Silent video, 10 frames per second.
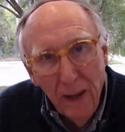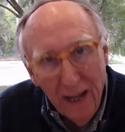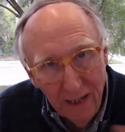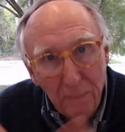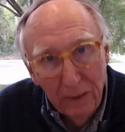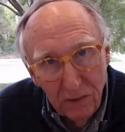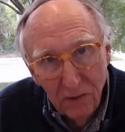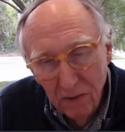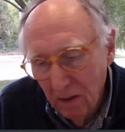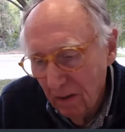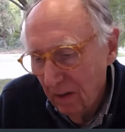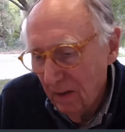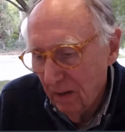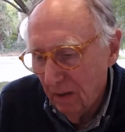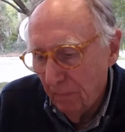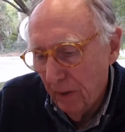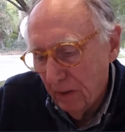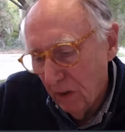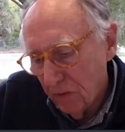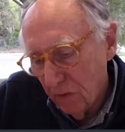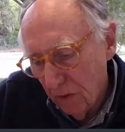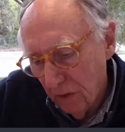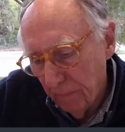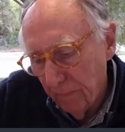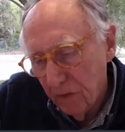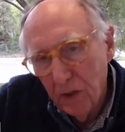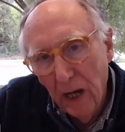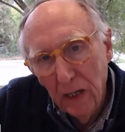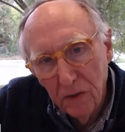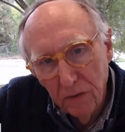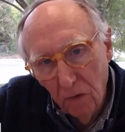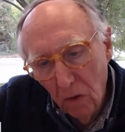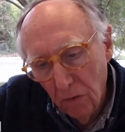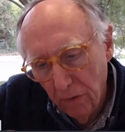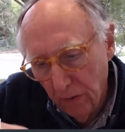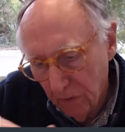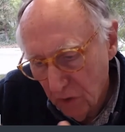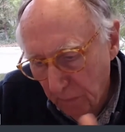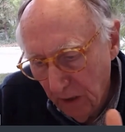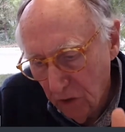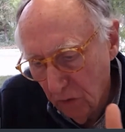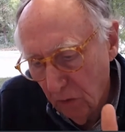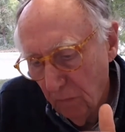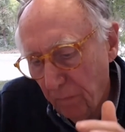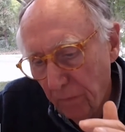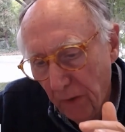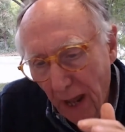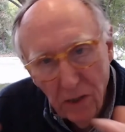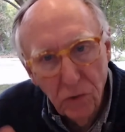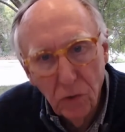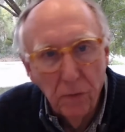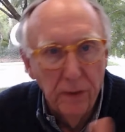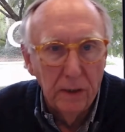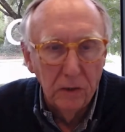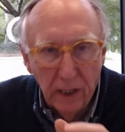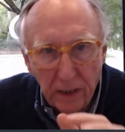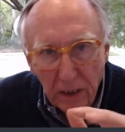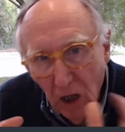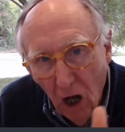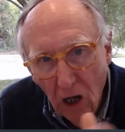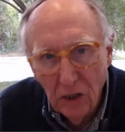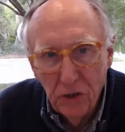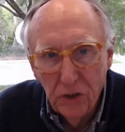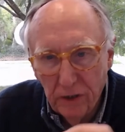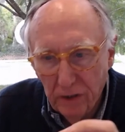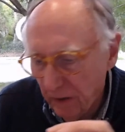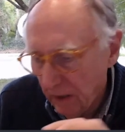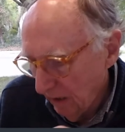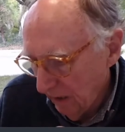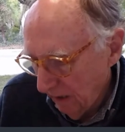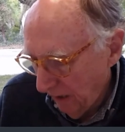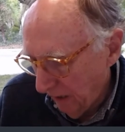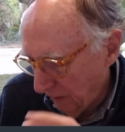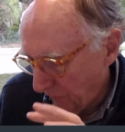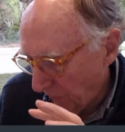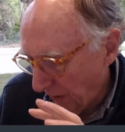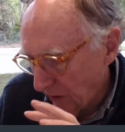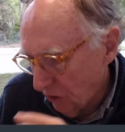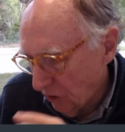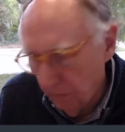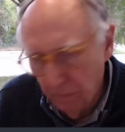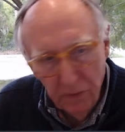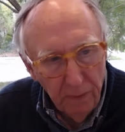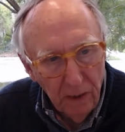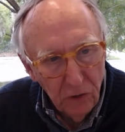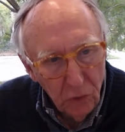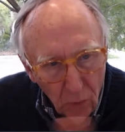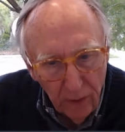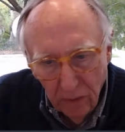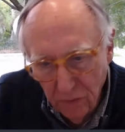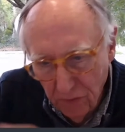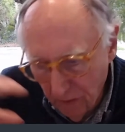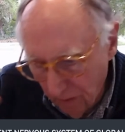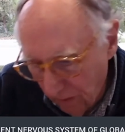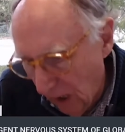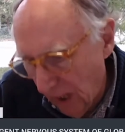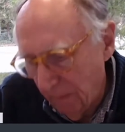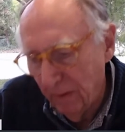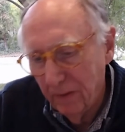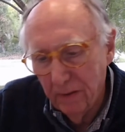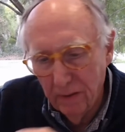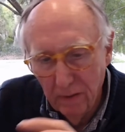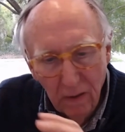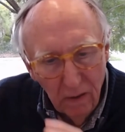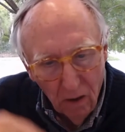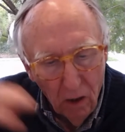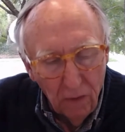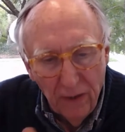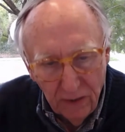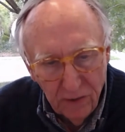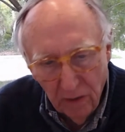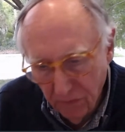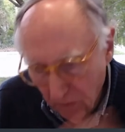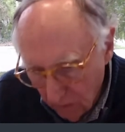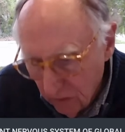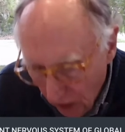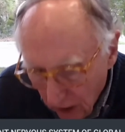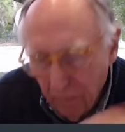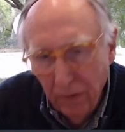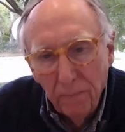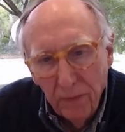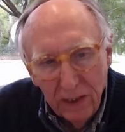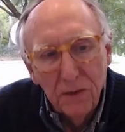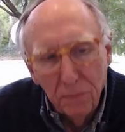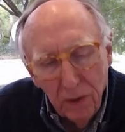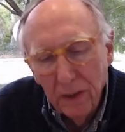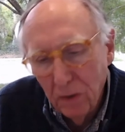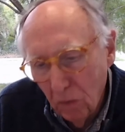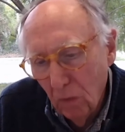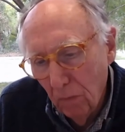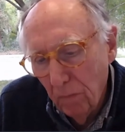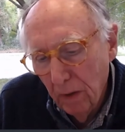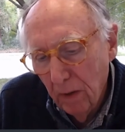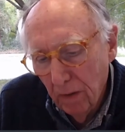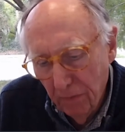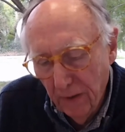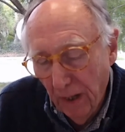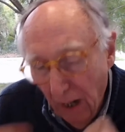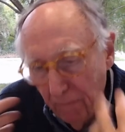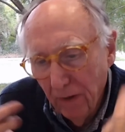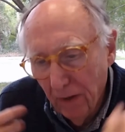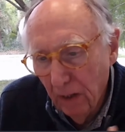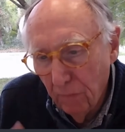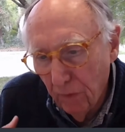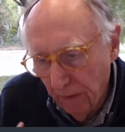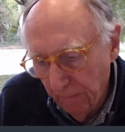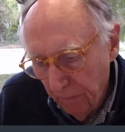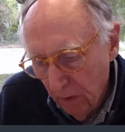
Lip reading: pandemics. But it's also the science of all the spatial natural things like ecology and relationships about soils and climate and all of that stuff. So geography, that's a really cool thing, and I fell in love with it.